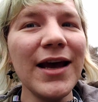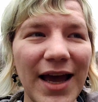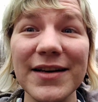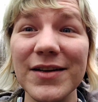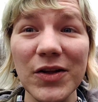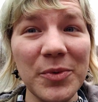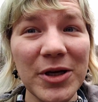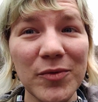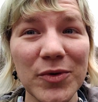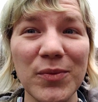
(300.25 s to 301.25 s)
and clipping
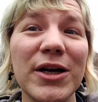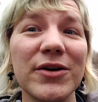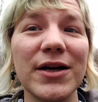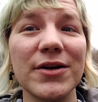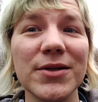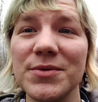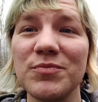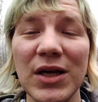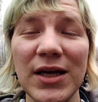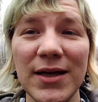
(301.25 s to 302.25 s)
it with wire cutters.
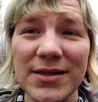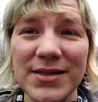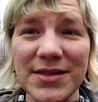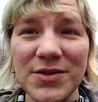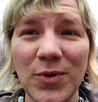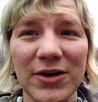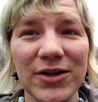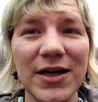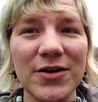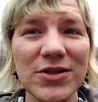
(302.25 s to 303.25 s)
Since wire
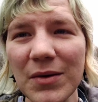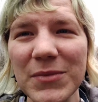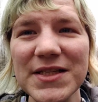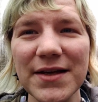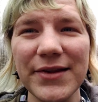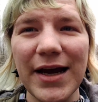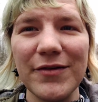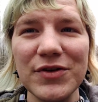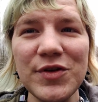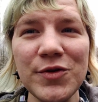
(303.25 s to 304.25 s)
cutters basically
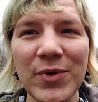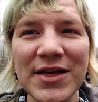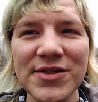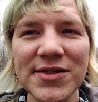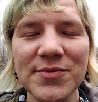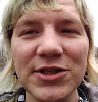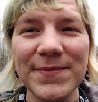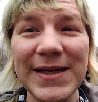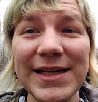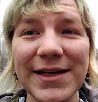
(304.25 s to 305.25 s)
have two wedges which
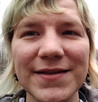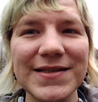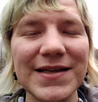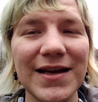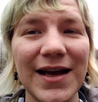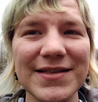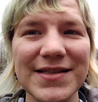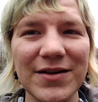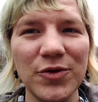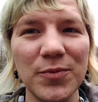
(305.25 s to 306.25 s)
meet at a
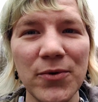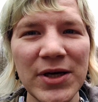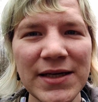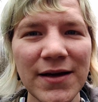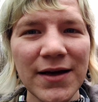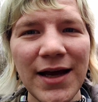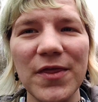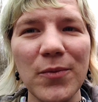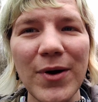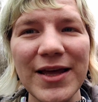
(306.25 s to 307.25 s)
single point,
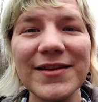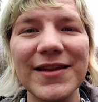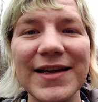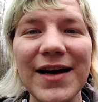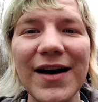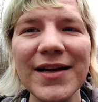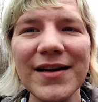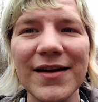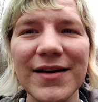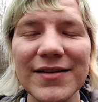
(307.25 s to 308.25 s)
the way that they cut
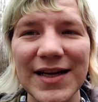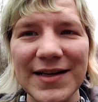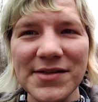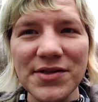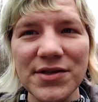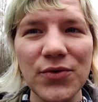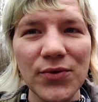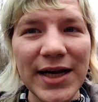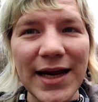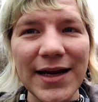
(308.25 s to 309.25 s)
tends to
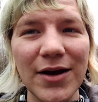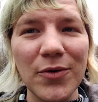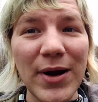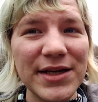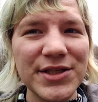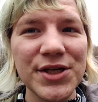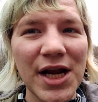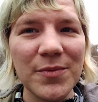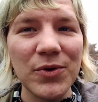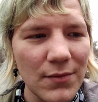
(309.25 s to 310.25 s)
create a wedge
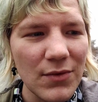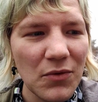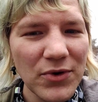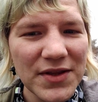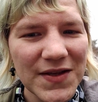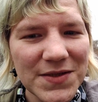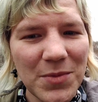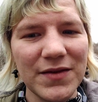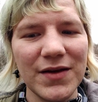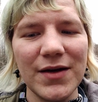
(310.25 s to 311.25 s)
shape. With this
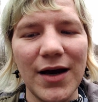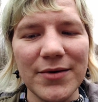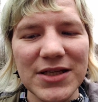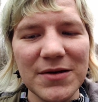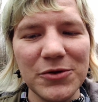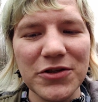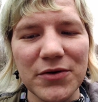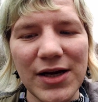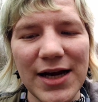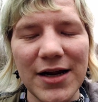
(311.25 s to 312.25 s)
method, I was able to
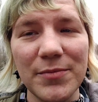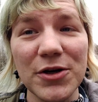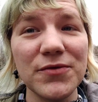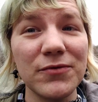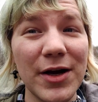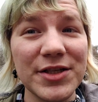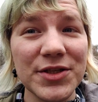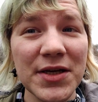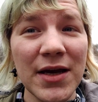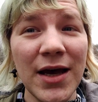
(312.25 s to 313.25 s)
create a bunch of
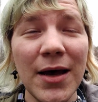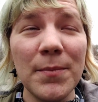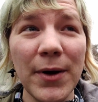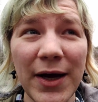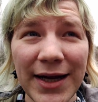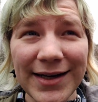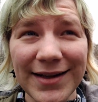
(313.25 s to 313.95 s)
wedges, but